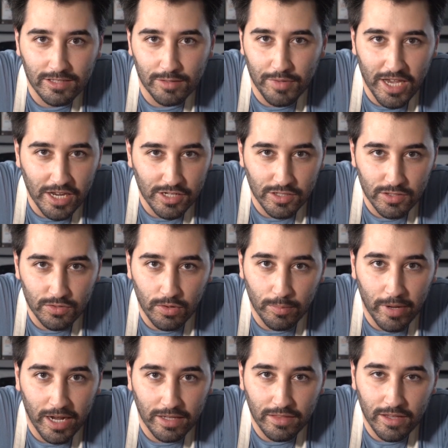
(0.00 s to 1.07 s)
at some Asian store
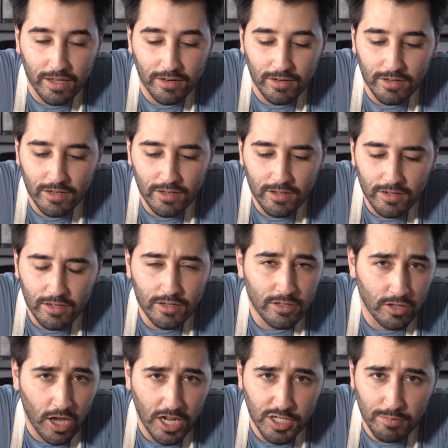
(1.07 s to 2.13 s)
back then.
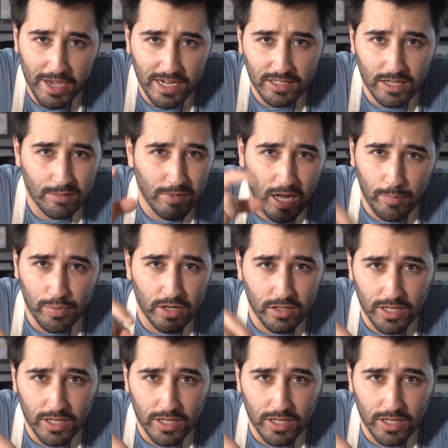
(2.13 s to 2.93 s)
Lodge makes them, I'll put